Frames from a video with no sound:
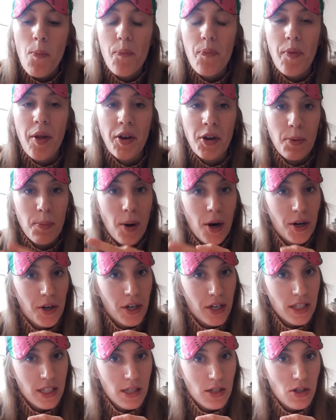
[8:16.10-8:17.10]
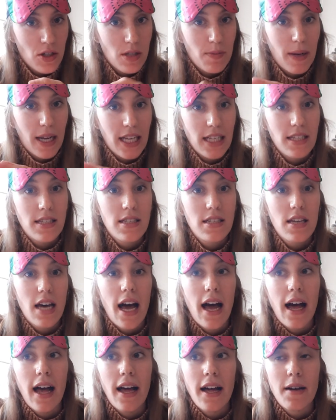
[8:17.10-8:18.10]
and your partner has just placed
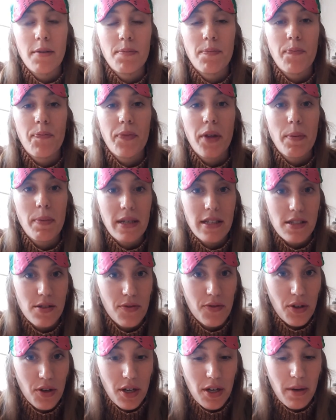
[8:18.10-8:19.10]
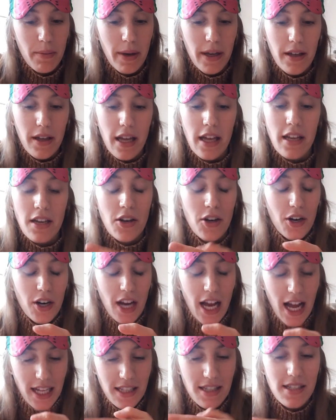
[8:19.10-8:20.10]
a piece of food in your
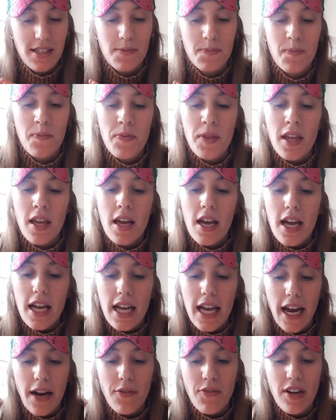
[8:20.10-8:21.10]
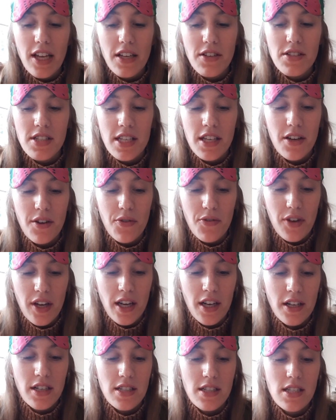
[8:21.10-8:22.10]
hands. Carefully using your
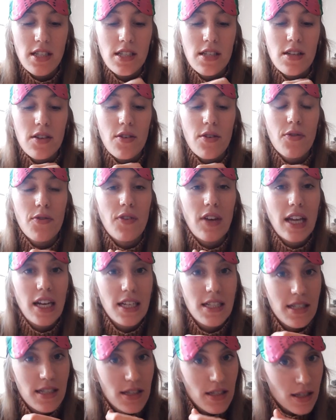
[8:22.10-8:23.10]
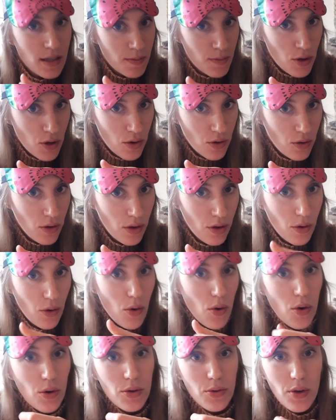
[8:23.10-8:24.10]
fingers, feel as it's smooth
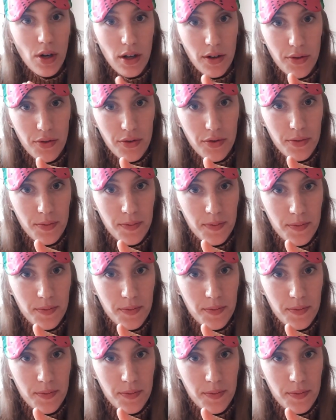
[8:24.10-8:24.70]
or rough.